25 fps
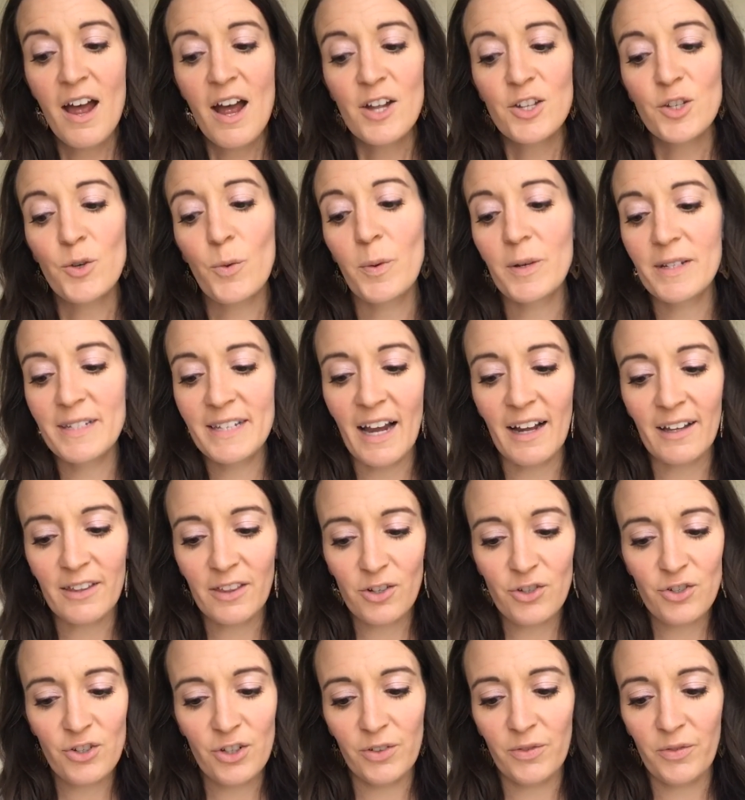to protect
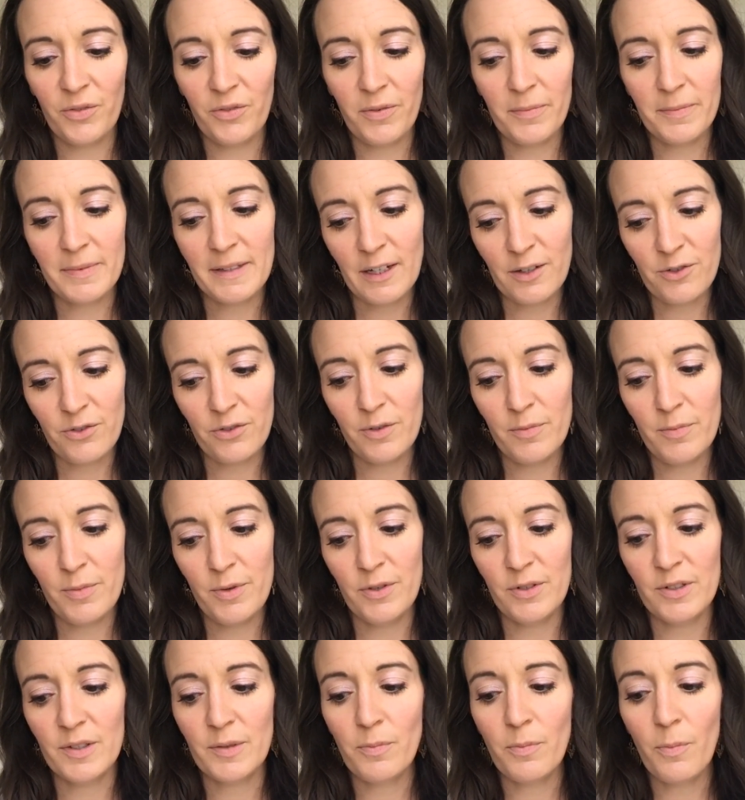their children from sexual
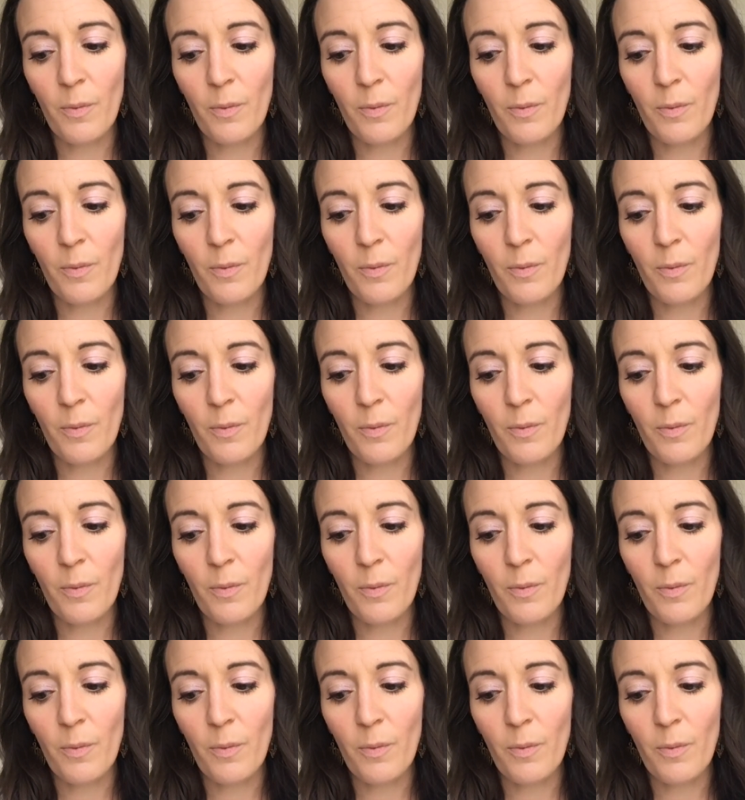abuse